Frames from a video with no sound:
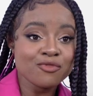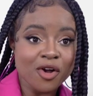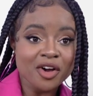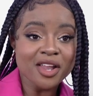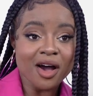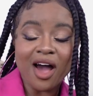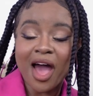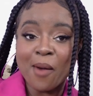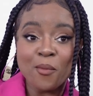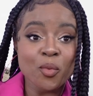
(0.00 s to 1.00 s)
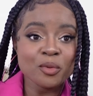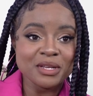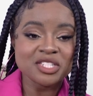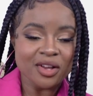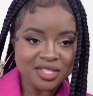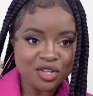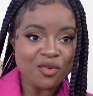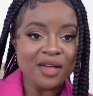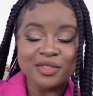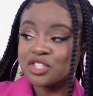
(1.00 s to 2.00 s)
Ron would be dancing
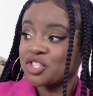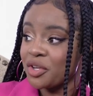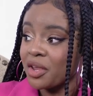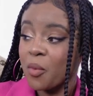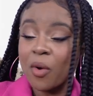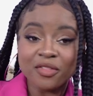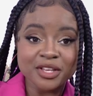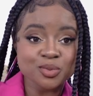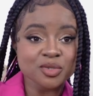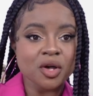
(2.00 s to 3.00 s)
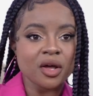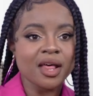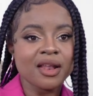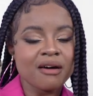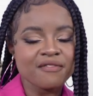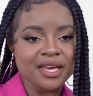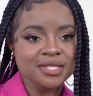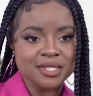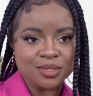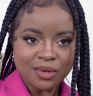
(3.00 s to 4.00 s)
around the studio while this was on, and our
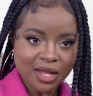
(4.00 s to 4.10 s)
faces were